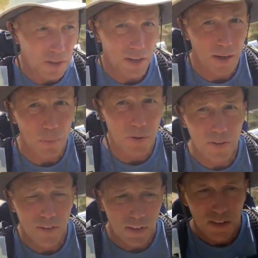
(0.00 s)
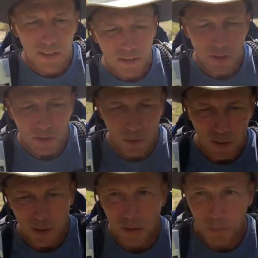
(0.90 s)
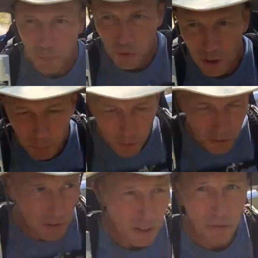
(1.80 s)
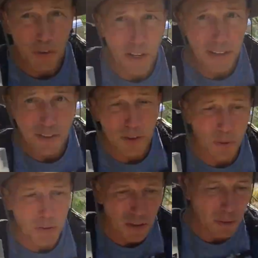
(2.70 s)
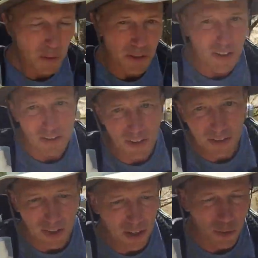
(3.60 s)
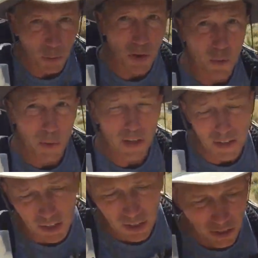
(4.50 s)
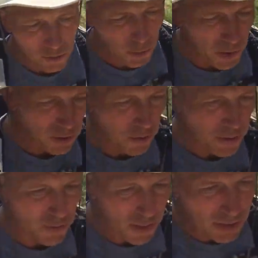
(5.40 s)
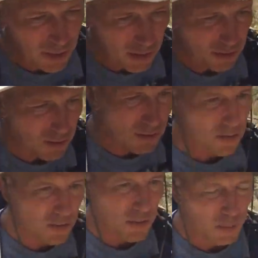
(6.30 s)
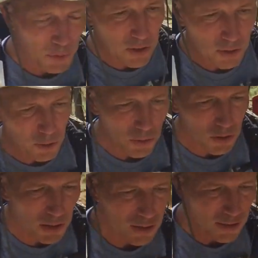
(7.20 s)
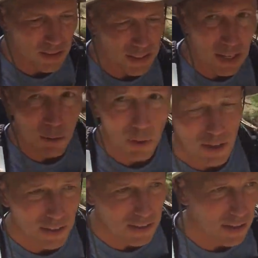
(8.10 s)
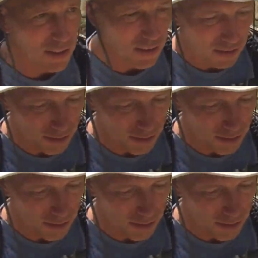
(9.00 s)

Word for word: app, so I'll try to post a link for that too. That way you can see exactly where I went. If you want to recreate that, that's up to you. You can take what I did,